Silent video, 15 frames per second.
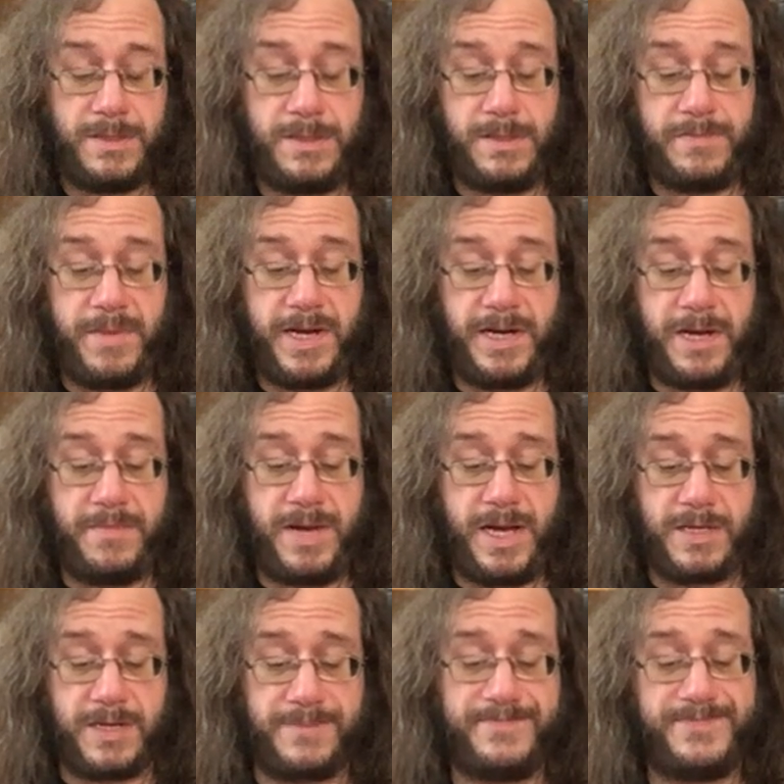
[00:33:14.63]
Well, it may not
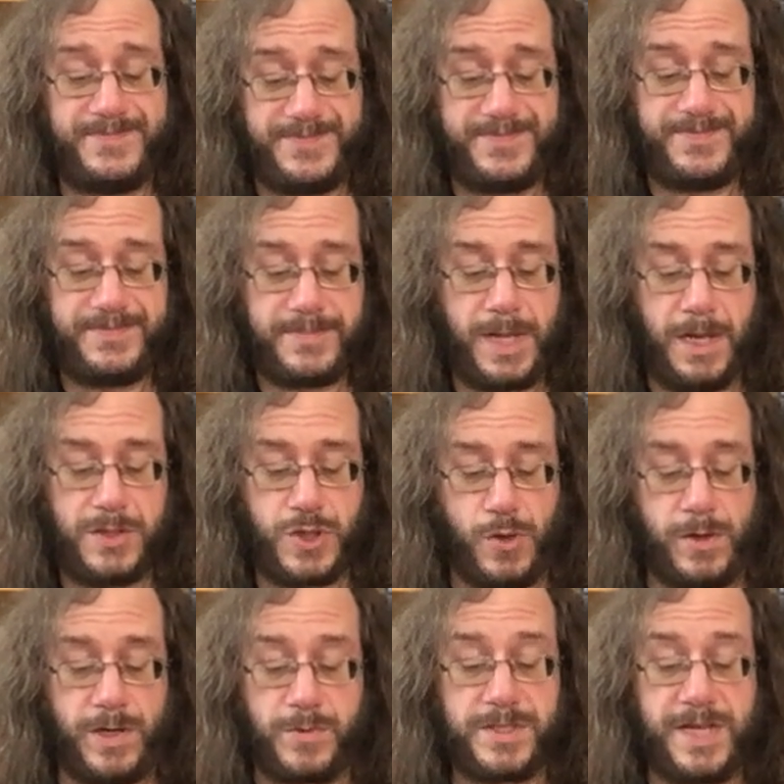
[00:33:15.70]
matter.
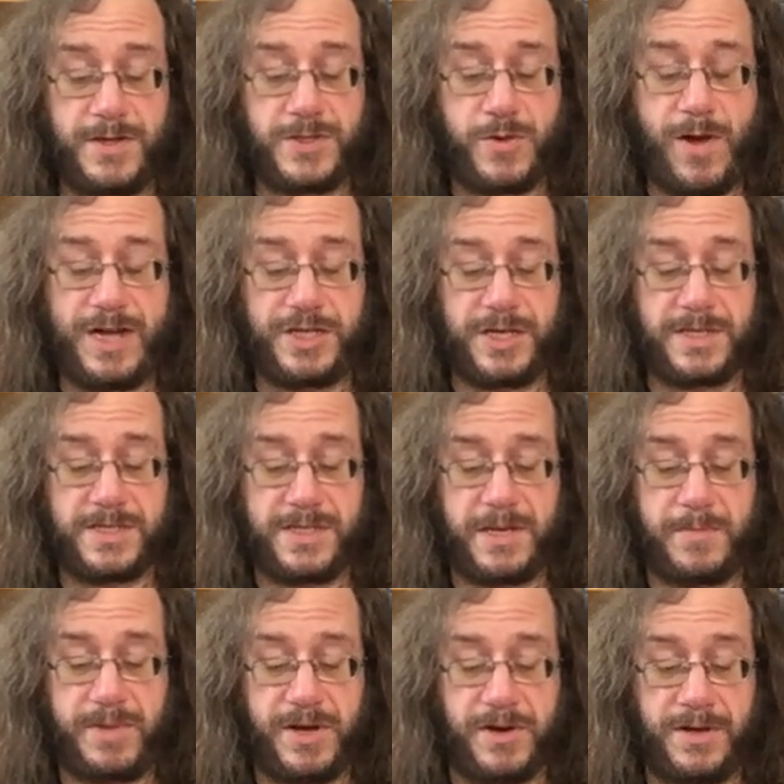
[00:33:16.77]
Torin was now scratching his
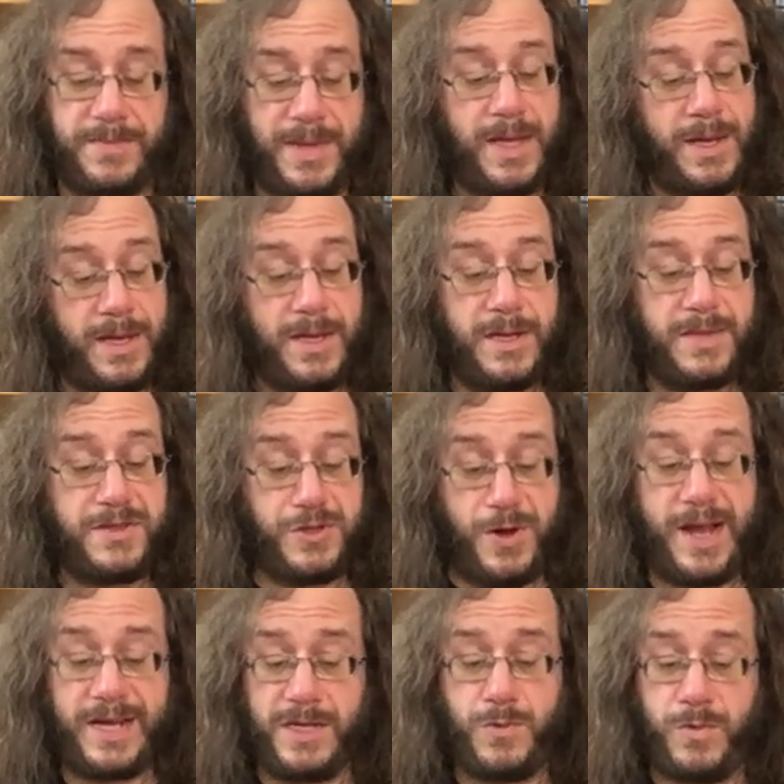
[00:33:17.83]
thick beard. The
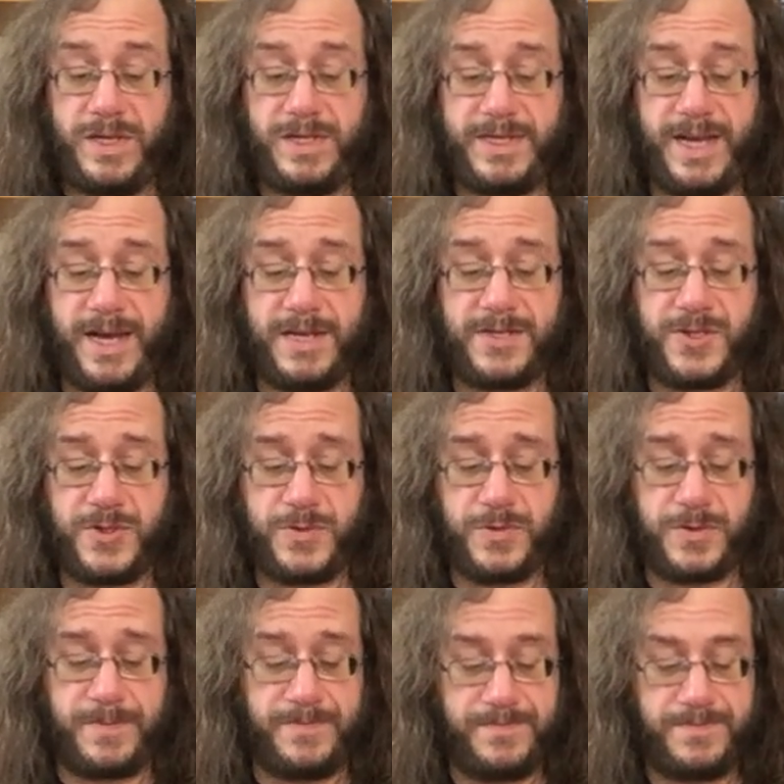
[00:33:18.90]
dragon will die
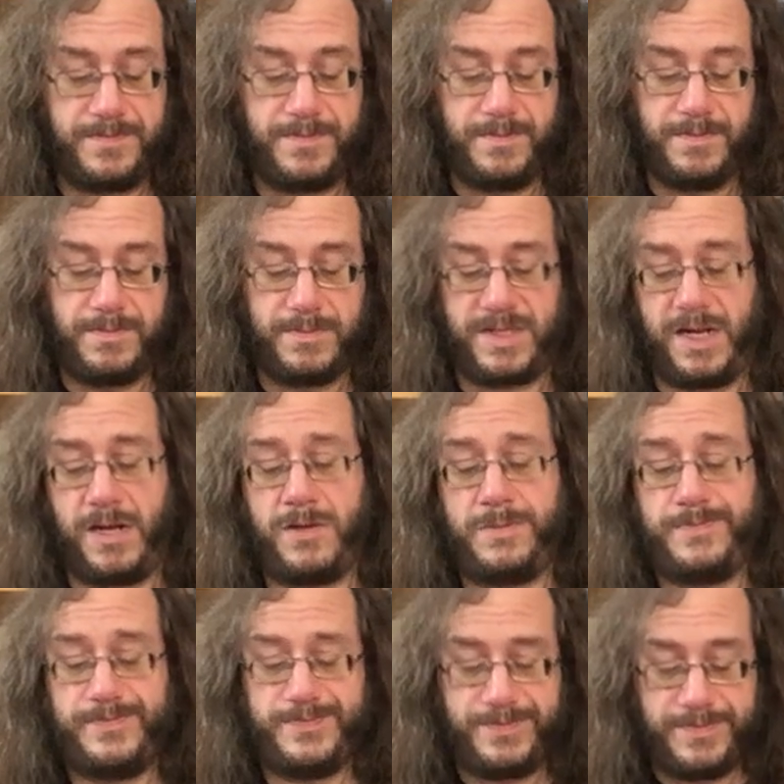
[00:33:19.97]
soon.
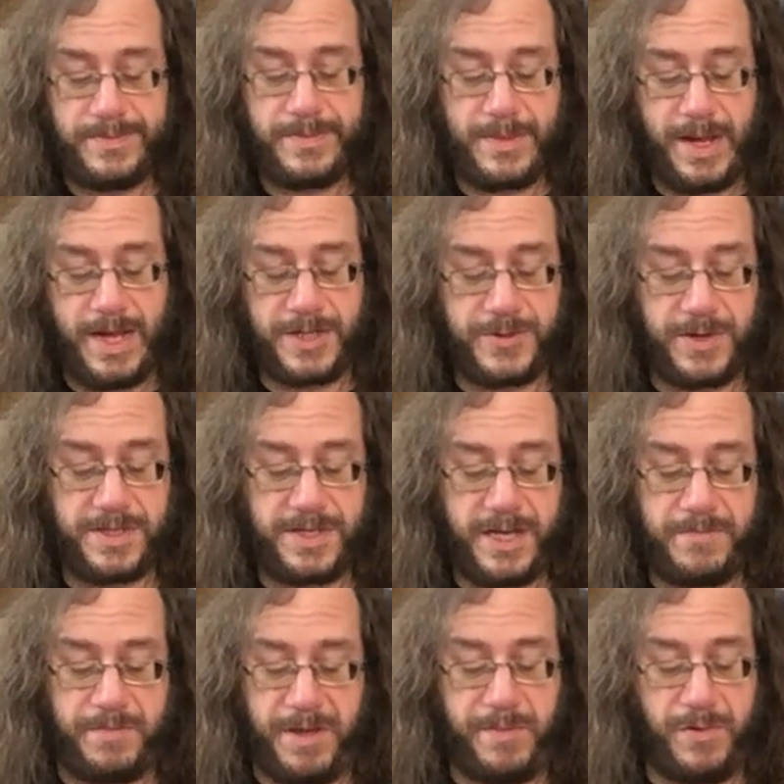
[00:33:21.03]
So? Osric
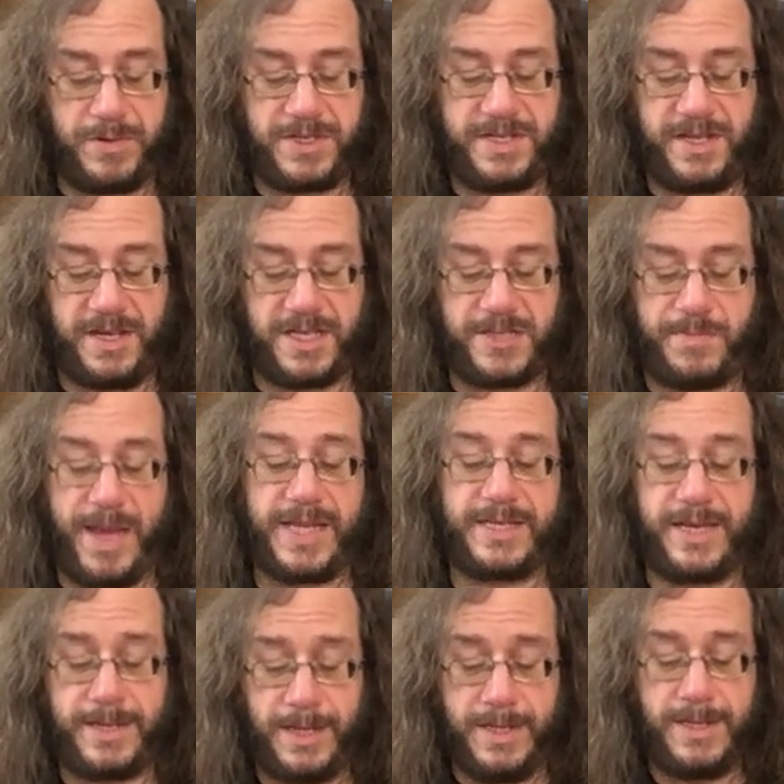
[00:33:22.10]
said. People will still
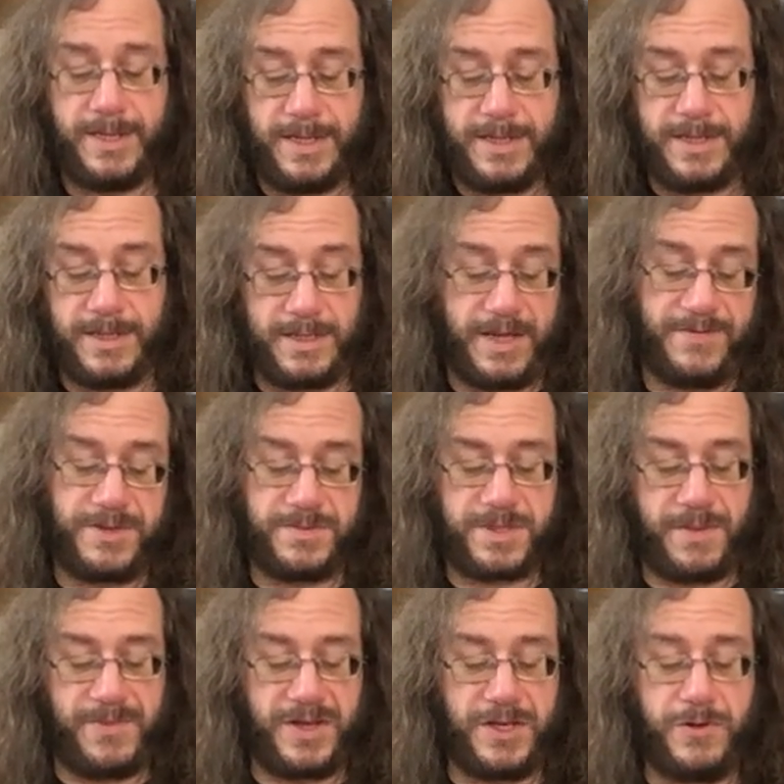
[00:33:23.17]
expect it. It'll give them
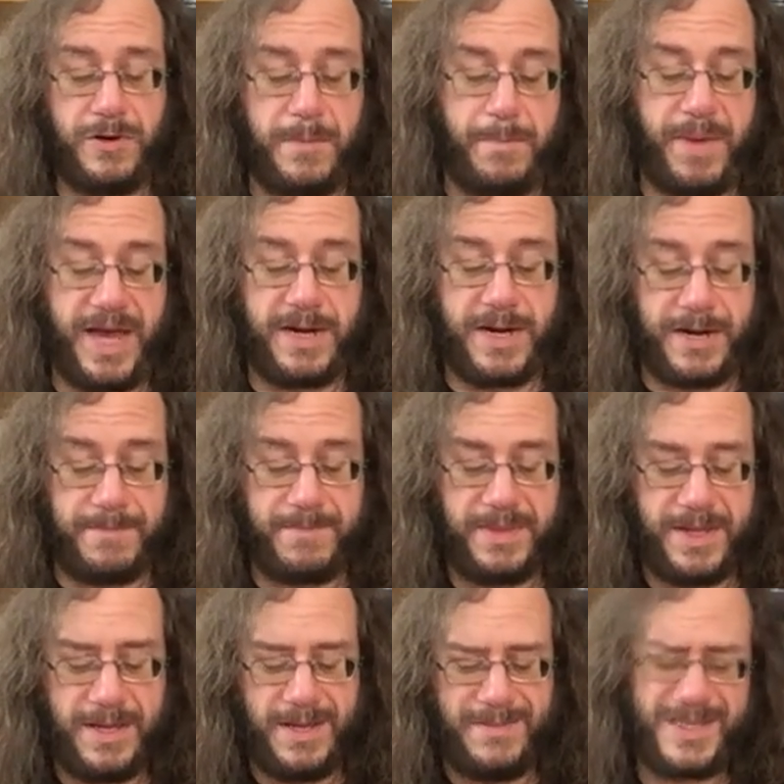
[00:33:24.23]
something new to bet on.
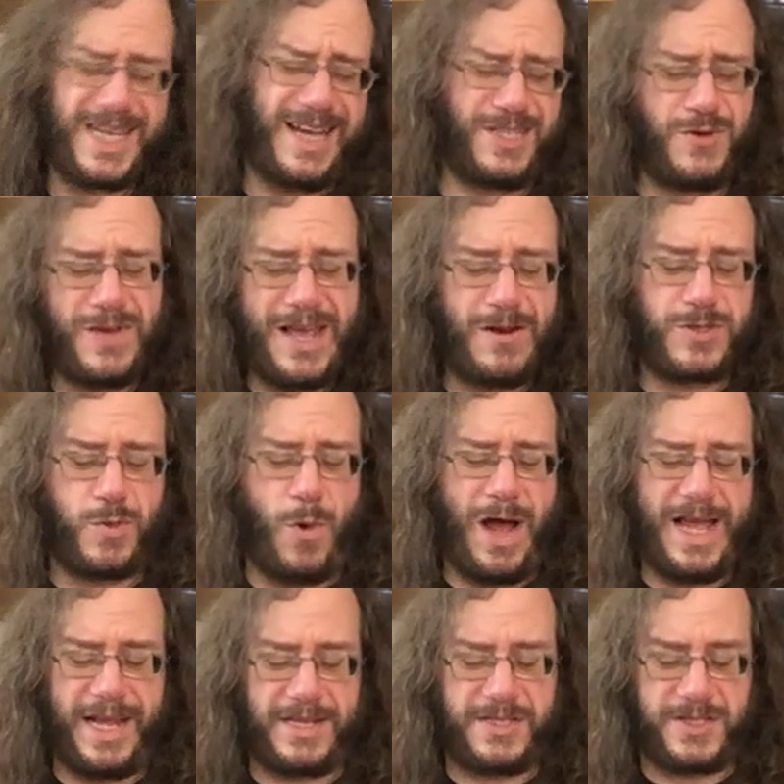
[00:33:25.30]
Besides, who cares
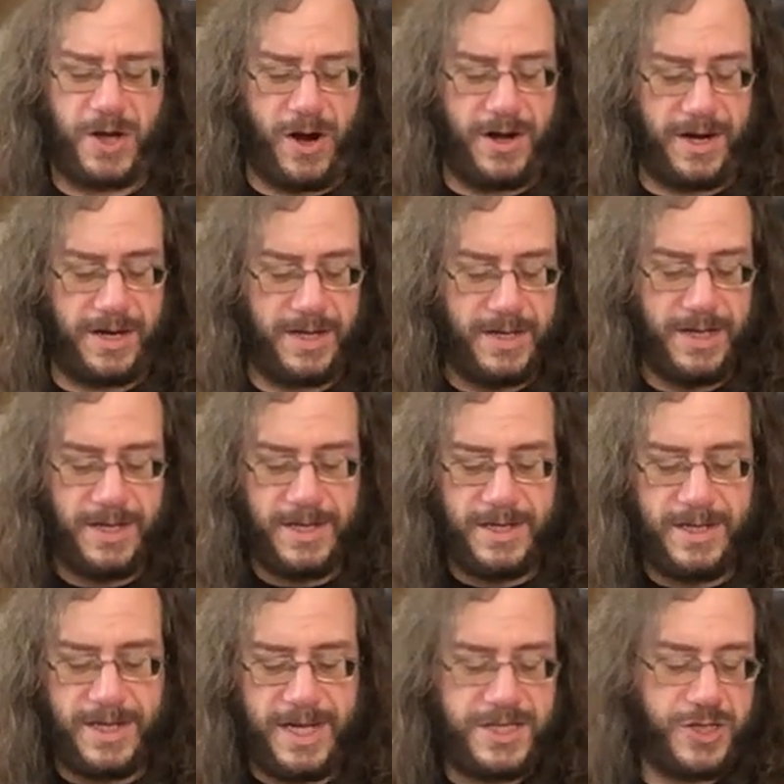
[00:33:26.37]
why it started?
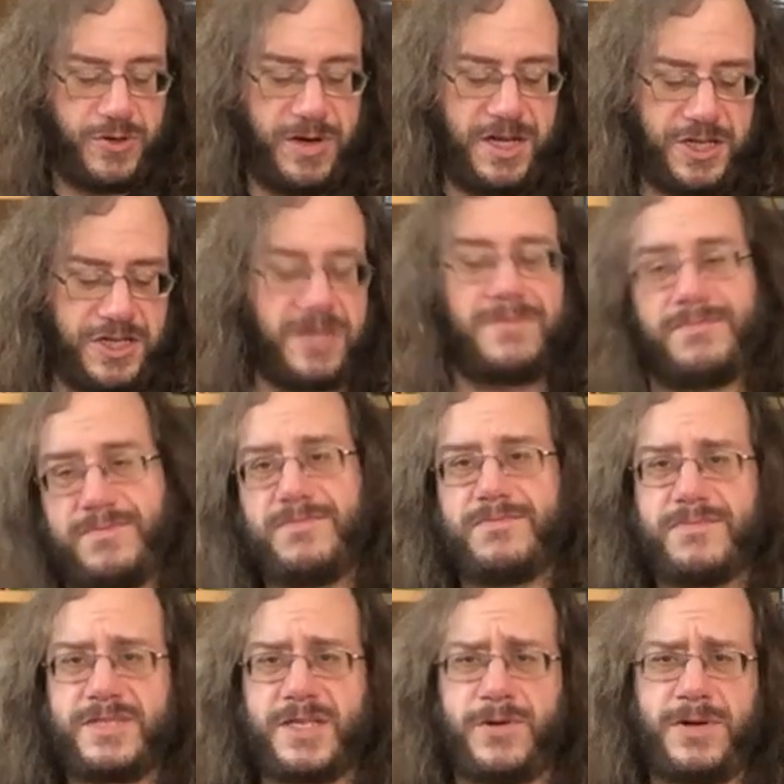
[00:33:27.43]
It's tradition,
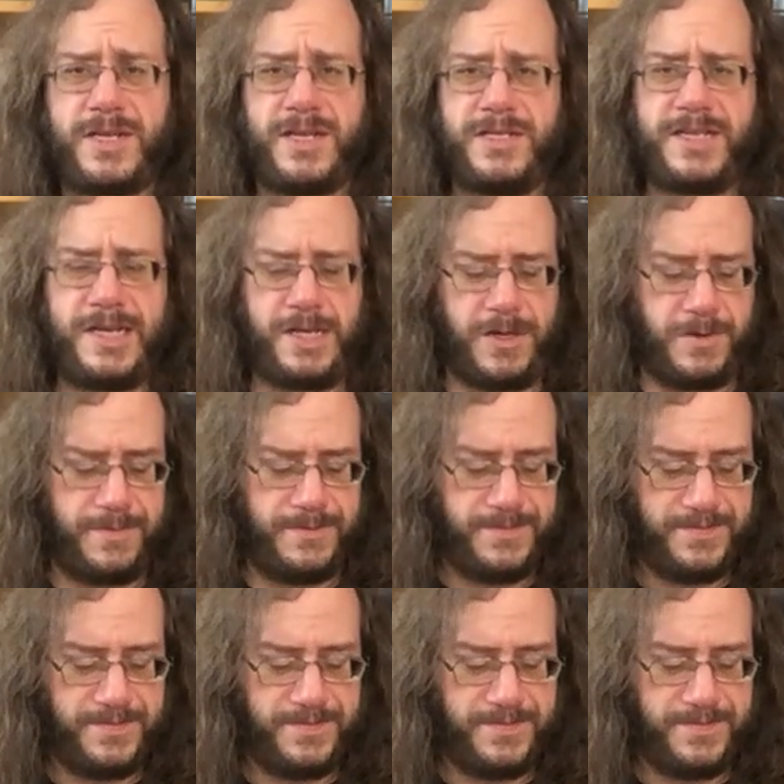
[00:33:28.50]
so it'll continue.